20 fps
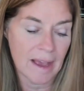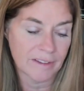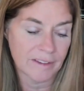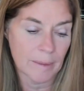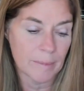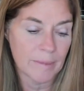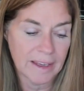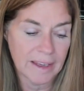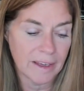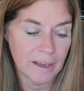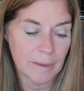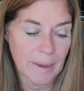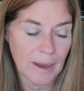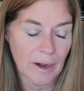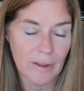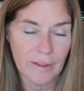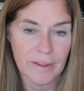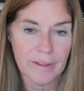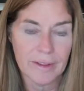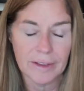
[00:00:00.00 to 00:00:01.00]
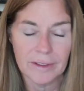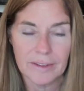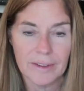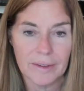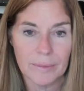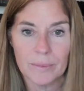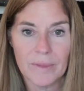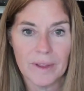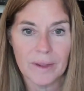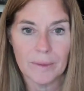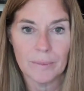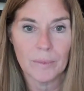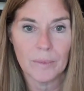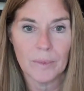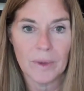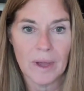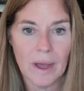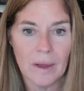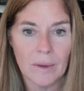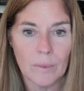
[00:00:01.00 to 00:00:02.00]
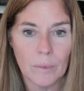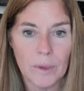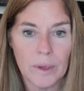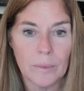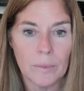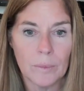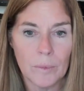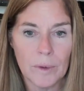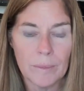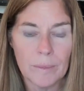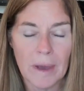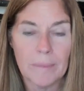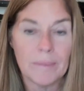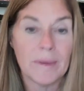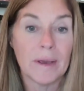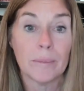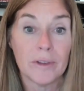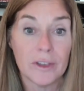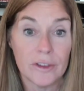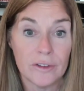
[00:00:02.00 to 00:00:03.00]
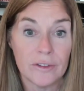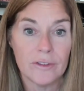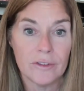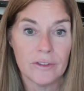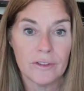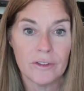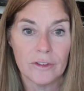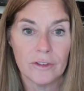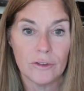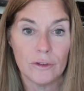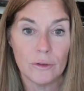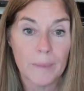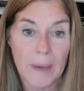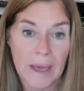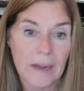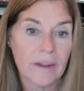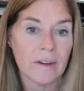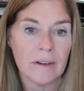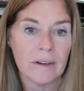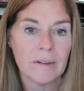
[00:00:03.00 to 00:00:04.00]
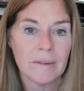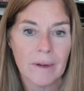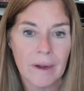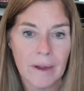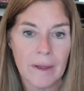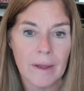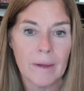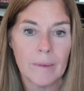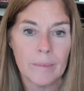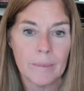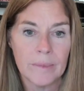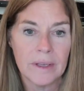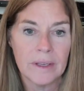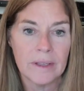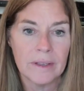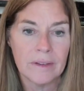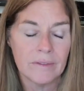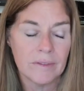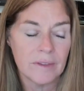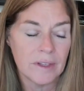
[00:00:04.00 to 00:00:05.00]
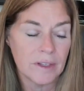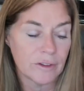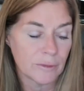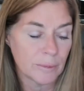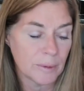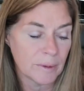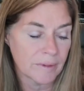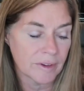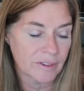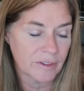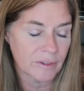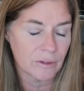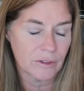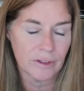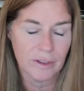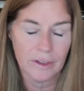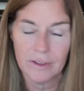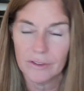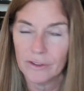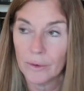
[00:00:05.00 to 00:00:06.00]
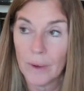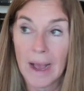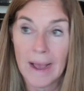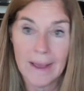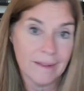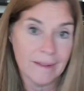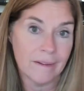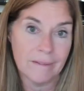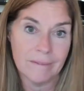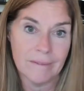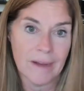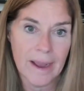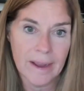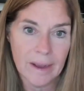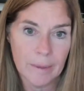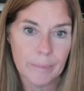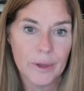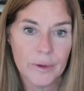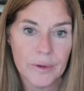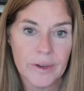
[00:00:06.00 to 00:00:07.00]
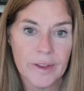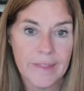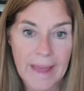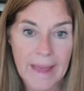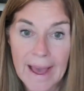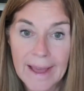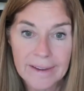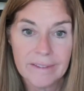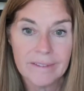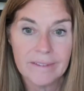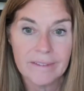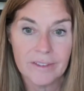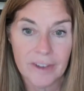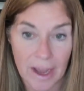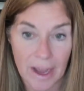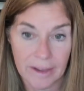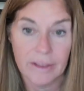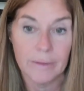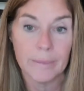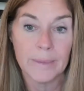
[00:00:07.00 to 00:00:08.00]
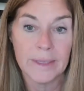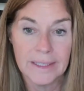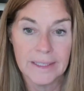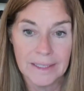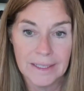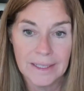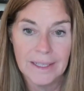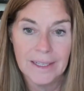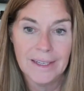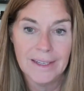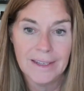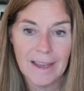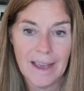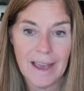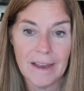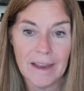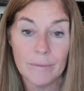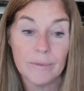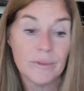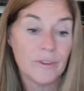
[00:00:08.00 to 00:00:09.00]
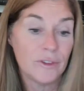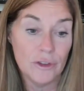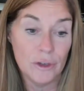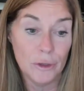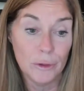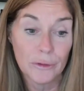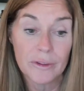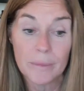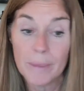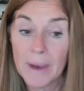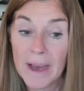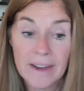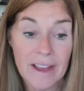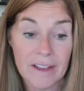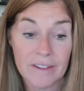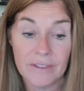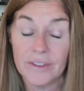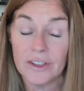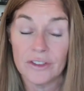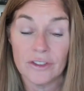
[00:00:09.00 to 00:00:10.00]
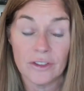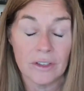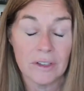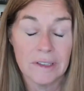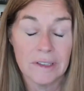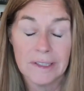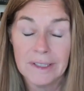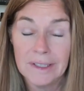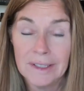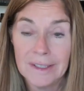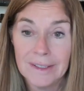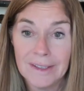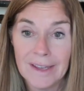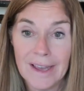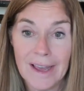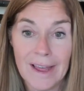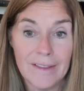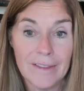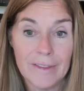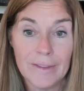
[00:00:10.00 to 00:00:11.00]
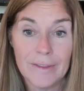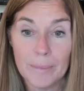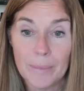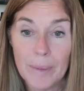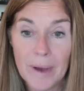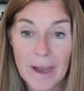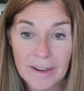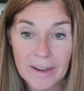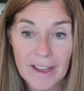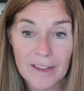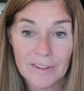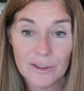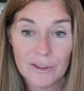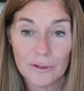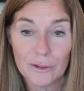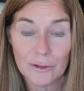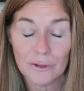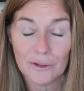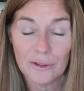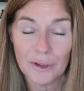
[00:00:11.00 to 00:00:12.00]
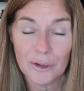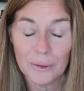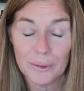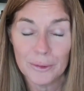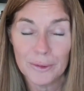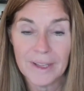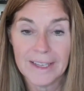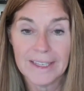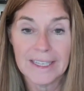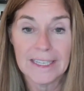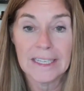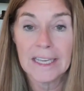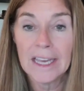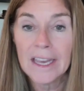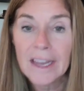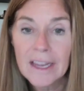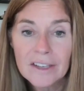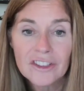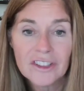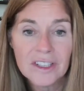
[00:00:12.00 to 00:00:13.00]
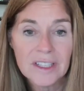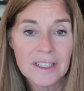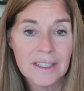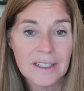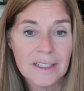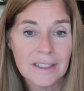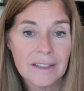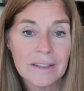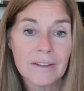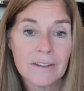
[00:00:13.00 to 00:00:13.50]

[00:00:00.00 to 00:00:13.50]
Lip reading: I'm thinking about all the things that we might want to do better in dispute resolution. So I uploaded that document and used the podcast feature. And the podcasters are so like engaging.